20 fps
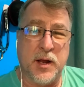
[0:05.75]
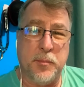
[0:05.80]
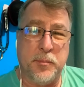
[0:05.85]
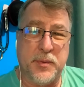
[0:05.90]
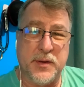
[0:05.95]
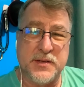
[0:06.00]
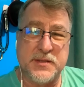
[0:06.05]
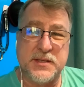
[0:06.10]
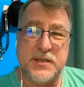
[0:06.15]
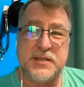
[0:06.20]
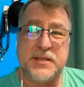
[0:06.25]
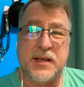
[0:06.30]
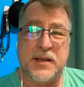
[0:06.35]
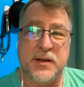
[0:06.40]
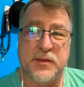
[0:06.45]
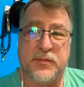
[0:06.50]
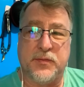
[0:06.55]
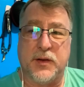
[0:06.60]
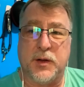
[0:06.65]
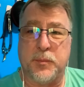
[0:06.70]
a business in
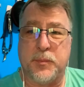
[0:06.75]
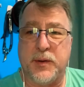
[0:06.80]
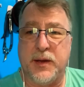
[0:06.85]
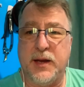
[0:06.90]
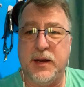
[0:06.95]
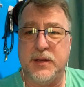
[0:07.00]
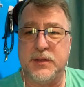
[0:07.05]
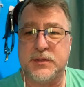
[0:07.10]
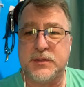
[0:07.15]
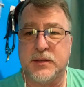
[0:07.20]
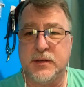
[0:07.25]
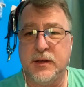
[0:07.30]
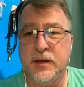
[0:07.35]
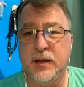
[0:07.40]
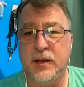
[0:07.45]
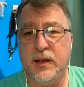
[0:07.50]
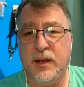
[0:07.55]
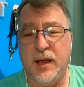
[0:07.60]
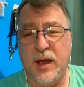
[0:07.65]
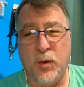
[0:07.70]
the Philippines
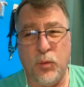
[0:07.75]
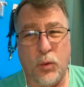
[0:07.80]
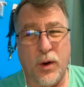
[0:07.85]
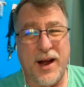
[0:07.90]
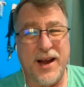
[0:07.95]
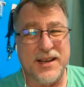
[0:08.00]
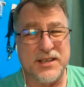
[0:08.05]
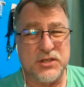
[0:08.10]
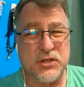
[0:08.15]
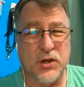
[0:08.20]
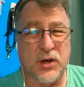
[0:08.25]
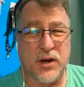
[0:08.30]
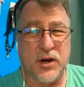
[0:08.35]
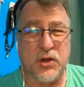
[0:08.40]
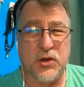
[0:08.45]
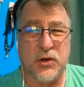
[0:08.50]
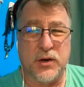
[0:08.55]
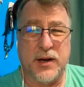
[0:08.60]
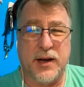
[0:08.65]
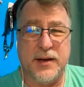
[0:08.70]
and why it's not a
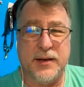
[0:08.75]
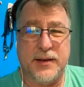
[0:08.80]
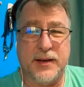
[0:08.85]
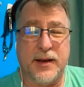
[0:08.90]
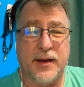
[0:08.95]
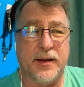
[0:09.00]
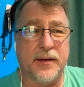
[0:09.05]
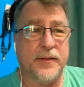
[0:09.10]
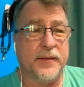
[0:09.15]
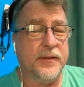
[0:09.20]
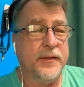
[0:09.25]
good idea.